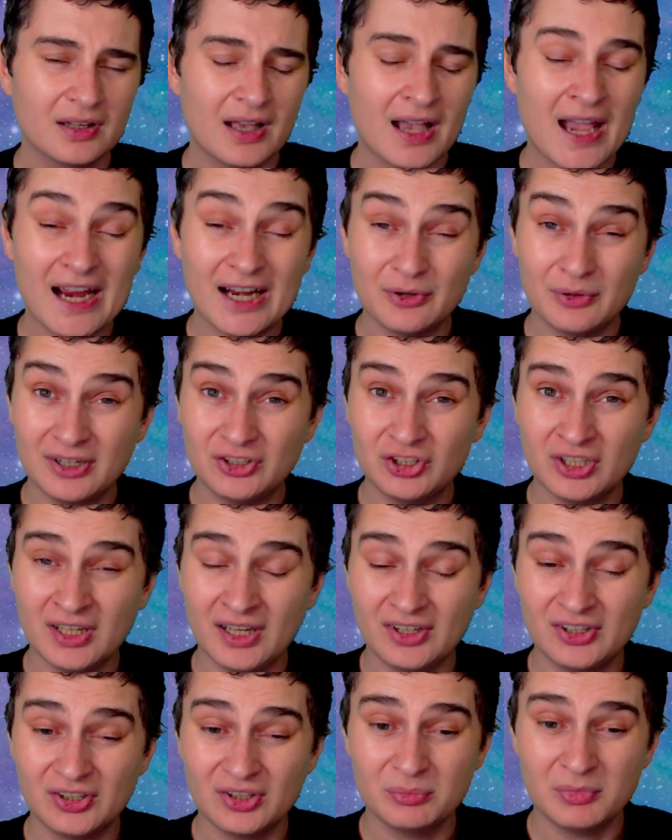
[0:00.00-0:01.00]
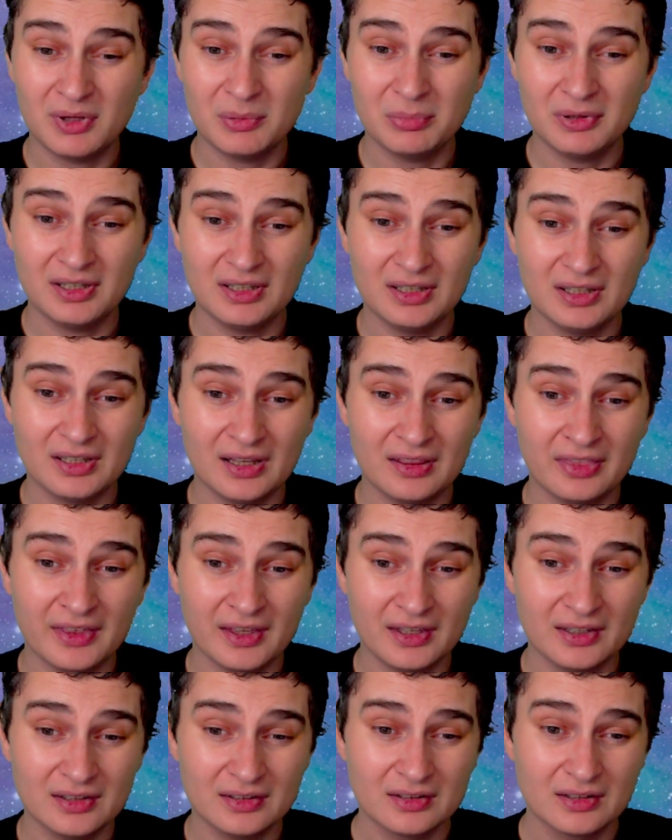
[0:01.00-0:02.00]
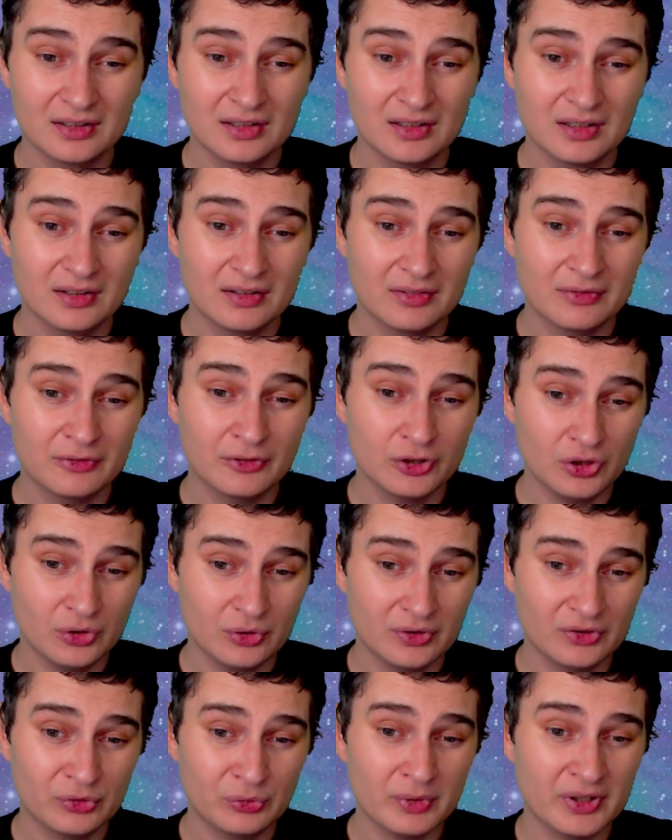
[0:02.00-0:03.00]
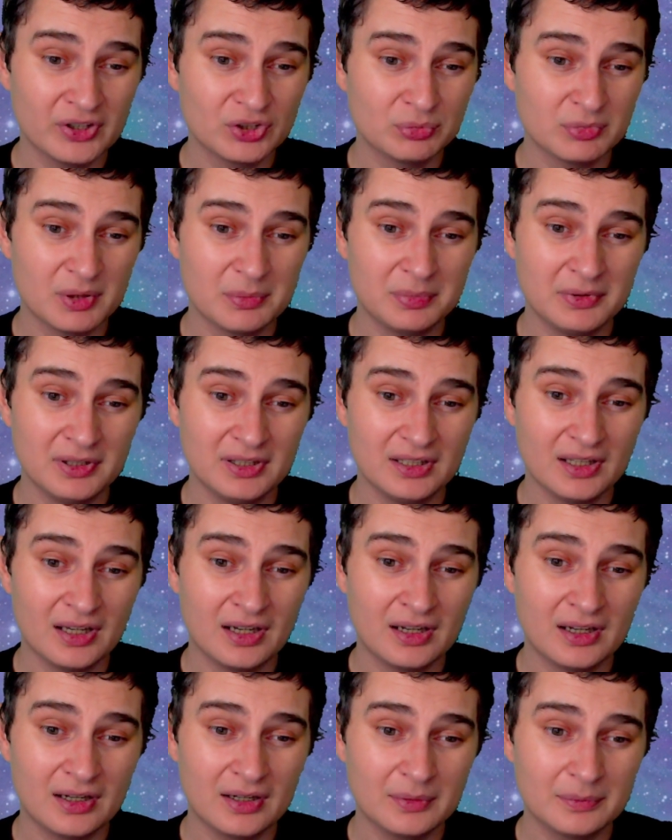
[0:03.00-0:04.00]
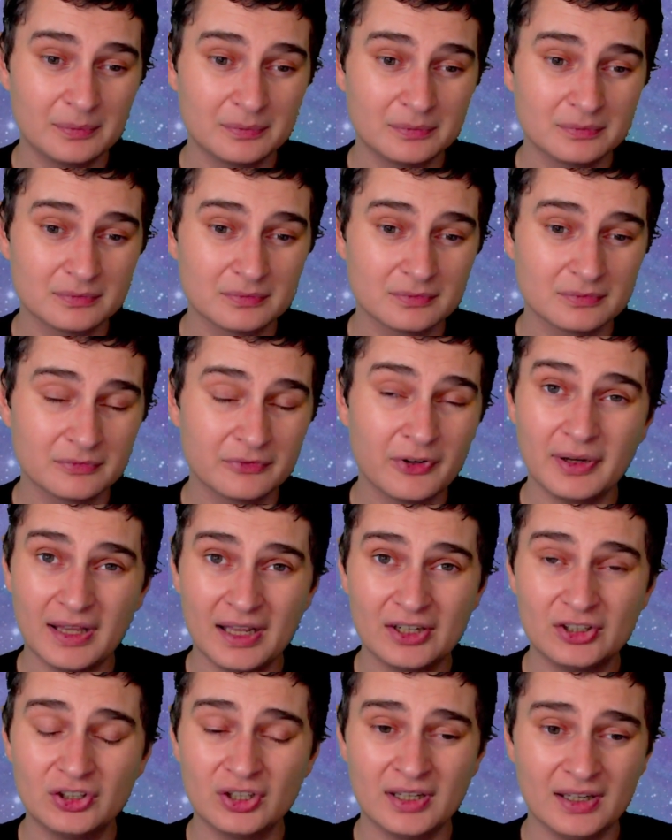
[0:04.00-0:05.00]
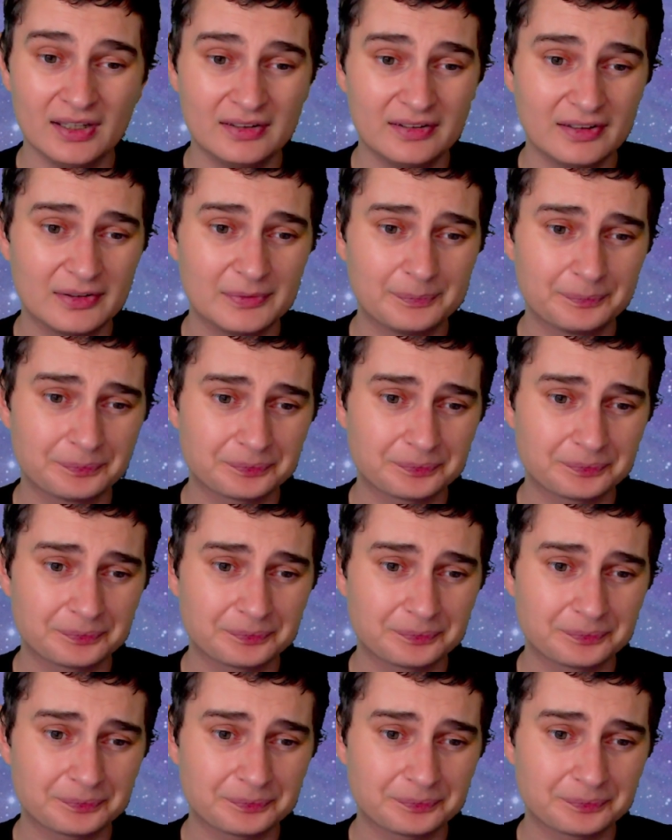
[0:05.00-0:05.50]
higher education may be a thing for you as well. You might be very educated,